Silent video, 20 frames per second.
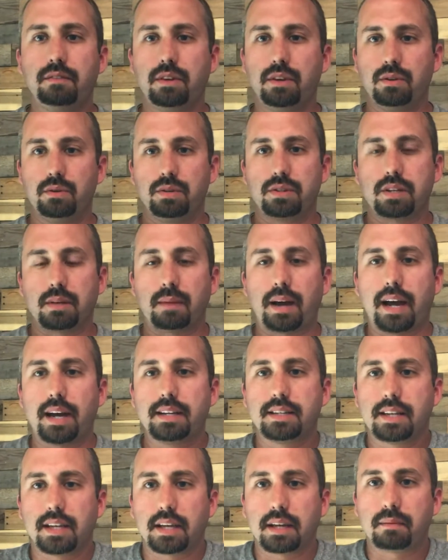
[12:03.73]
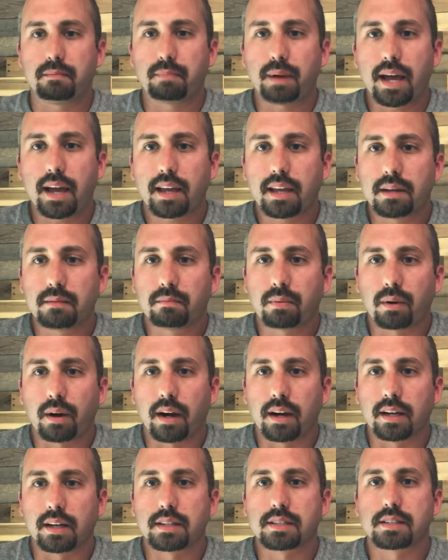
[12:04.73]
you some high ticket back end
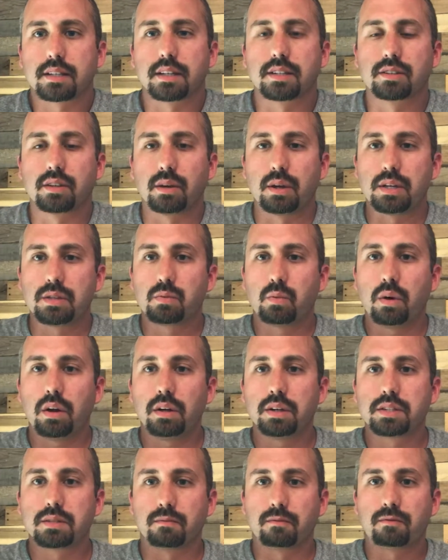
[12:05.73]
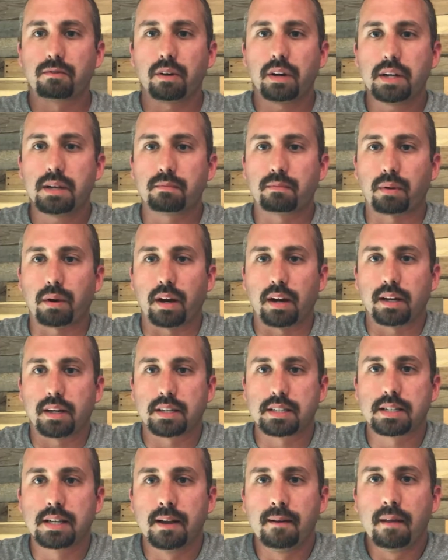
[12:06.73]
products as well as some front end
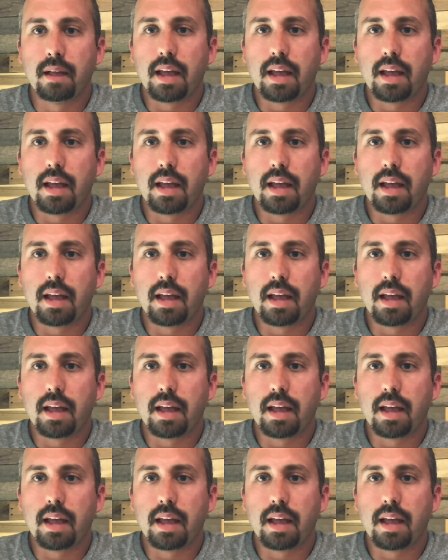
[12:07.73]
products,